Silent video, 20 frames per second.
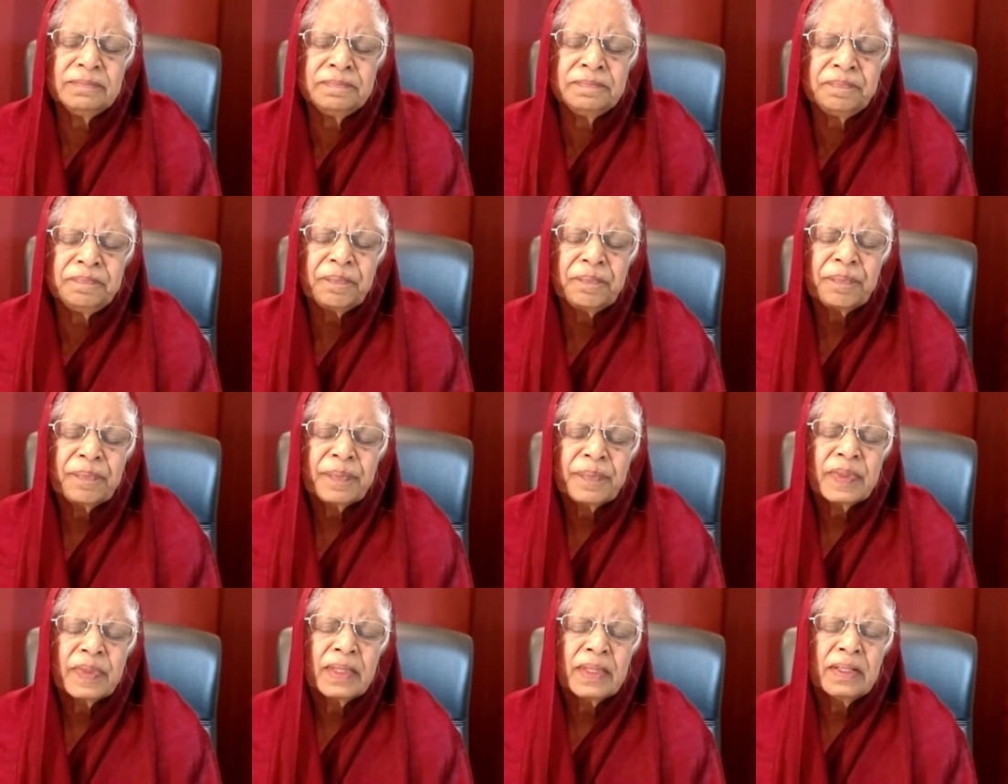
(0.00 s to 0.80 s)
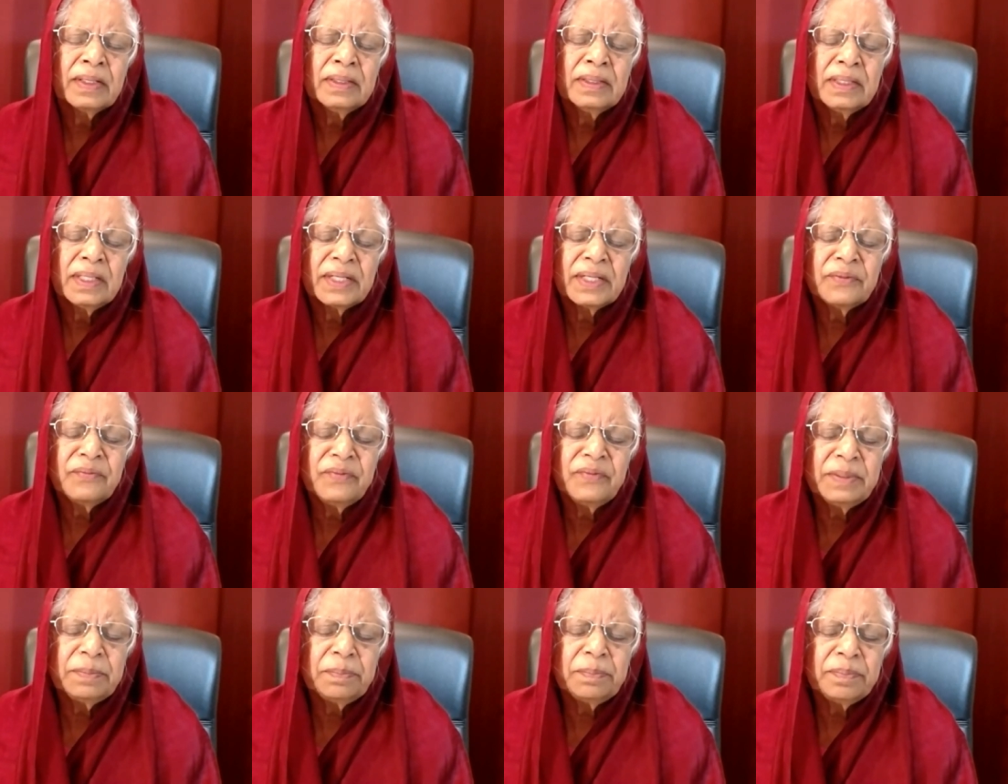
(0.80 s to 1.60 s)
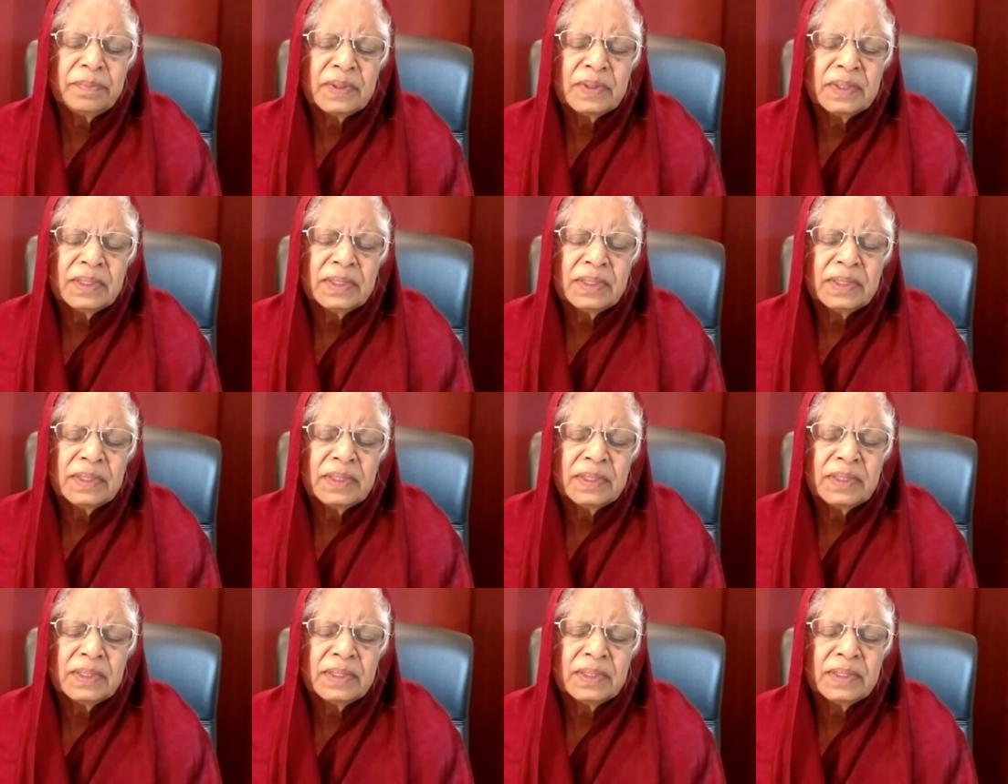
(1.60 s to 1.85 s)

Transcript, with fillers: and we